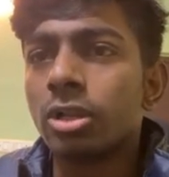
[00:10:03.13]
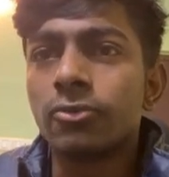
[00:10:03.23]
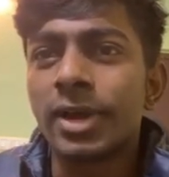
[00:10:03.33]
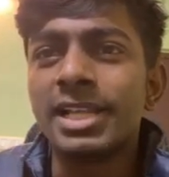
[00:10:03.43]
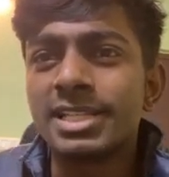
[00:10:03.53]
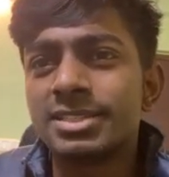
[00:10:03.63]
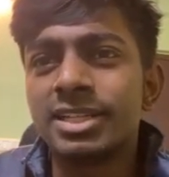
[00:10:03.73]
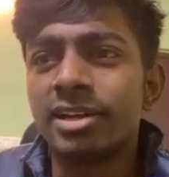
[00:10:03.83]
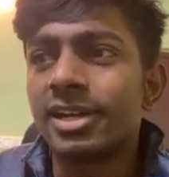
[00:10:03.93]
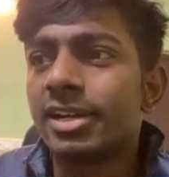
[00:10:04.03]
all the files are
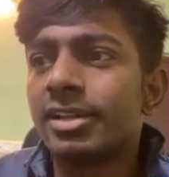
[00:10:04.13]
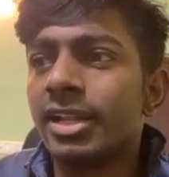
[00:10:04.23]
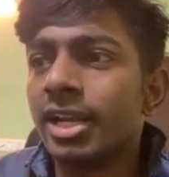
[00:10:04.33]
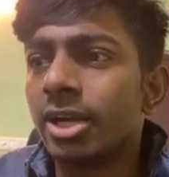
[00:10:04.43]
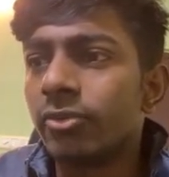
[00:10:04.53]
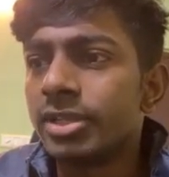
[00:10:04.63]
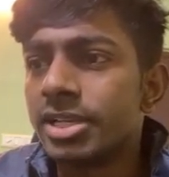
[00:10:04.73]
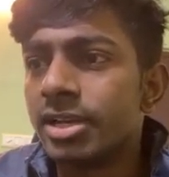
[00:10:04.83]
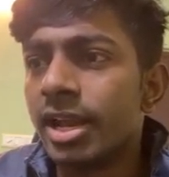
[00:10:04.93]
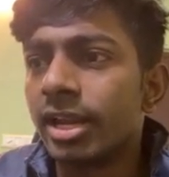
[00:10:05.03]
generated, then it will
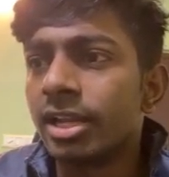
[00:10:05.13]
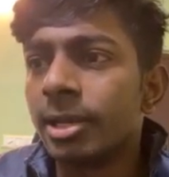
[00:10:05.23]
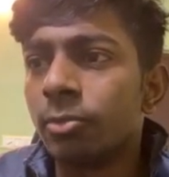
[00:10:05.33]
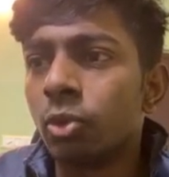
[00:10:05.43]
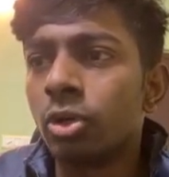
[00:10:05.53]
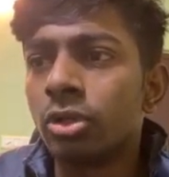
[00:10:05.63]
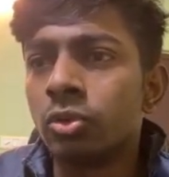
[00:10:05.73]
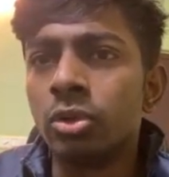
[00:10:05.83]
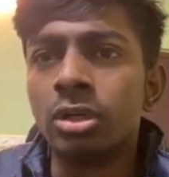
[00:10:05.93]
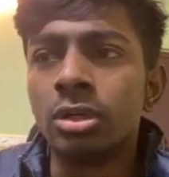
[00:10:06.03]
directly upload
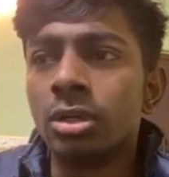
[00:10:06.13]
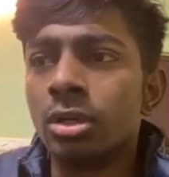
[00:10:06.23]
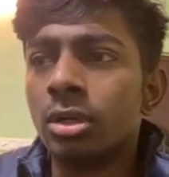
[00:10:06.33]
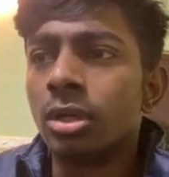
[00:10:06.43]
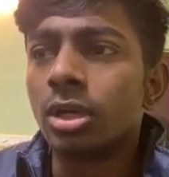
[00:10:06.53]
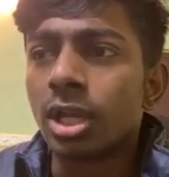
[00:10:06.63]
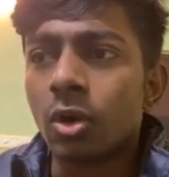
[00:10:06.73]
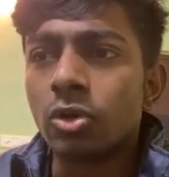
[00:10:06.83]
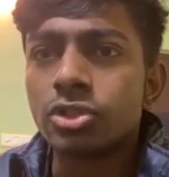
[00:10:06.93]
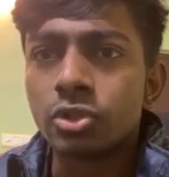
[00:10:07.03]
to the
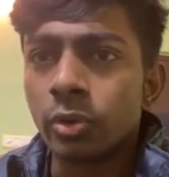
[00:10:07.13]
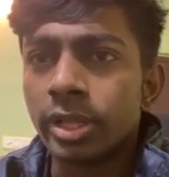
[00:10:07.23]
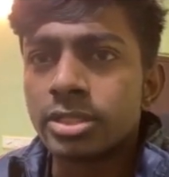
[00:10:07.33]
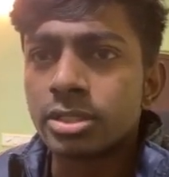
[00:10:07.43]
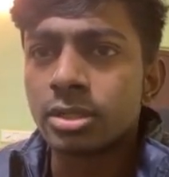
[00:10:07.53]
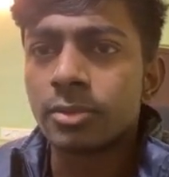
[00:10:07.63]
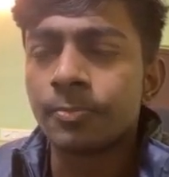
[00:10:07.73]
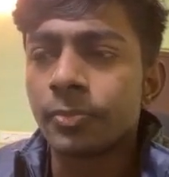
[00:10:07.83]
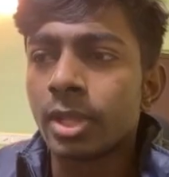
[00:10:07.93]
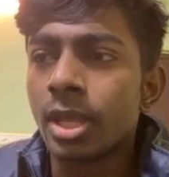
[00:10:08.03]
cloud storage,
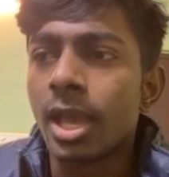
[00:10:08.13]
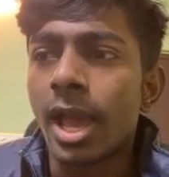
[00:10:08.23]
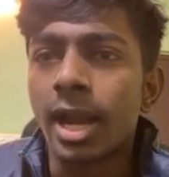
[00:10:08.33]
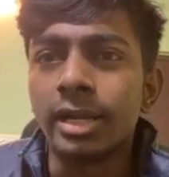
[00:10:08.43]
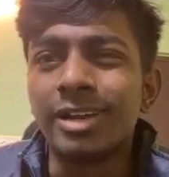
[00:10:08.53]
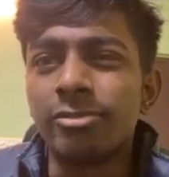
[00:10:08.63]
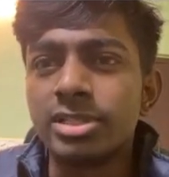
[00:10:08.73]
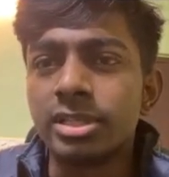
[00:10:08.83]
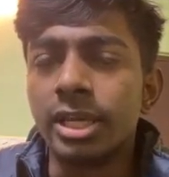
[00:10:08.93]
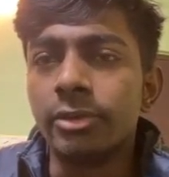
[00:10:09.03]
and it
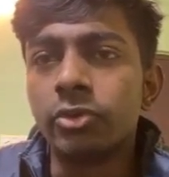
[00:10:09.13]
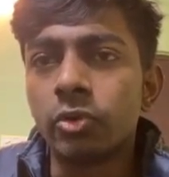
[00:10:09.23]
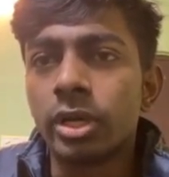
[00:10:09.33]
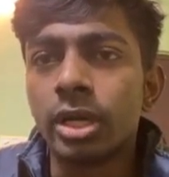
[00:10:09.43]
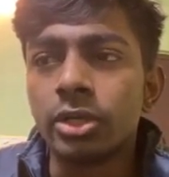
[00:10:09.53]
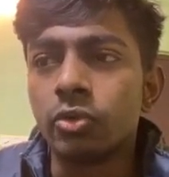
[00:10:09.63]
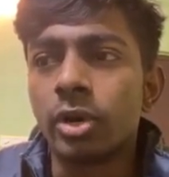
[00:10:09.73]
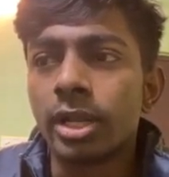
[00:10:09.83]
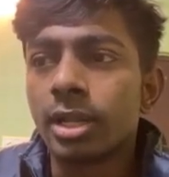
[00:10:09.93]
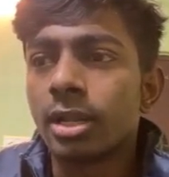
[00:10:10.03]
will give you a
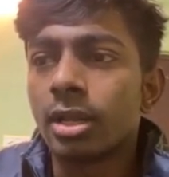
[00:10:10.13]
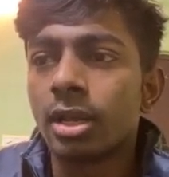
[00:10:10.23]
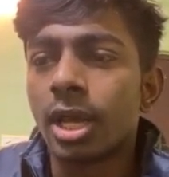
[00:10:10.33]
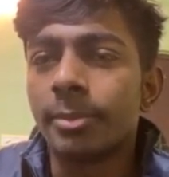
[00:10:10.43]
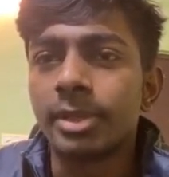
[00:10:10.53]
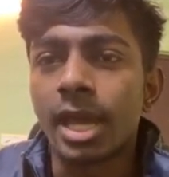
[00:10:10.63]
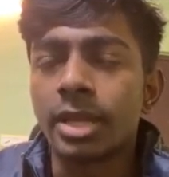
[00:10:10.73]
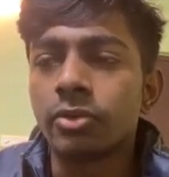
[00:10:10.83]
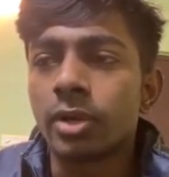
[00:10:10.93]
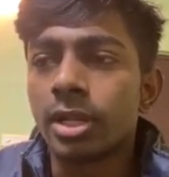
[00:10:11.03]
URL. I mean
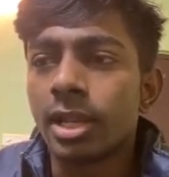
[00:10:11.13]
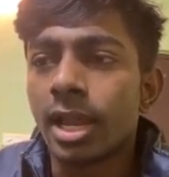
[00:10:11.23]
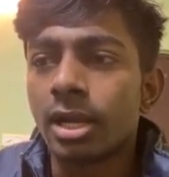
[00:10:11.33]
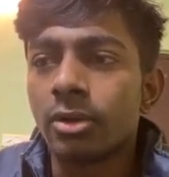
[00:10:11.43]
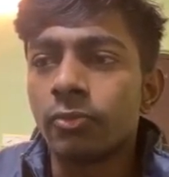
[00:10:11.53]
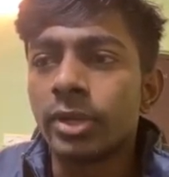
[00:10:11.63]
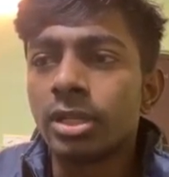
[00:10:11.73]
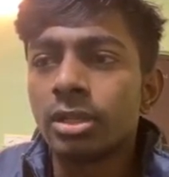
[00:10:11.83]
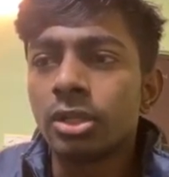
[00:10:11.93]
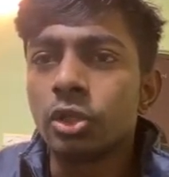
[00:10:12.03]
an URL, and
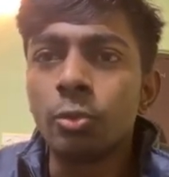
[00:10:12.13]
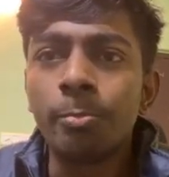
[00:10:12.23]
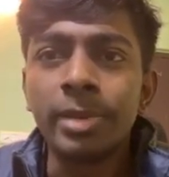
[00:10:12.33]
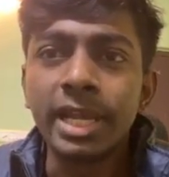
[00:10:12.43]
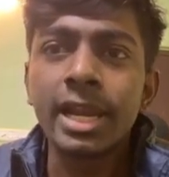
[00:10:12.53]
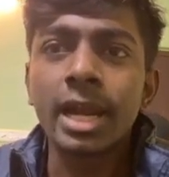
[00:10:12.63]
when you play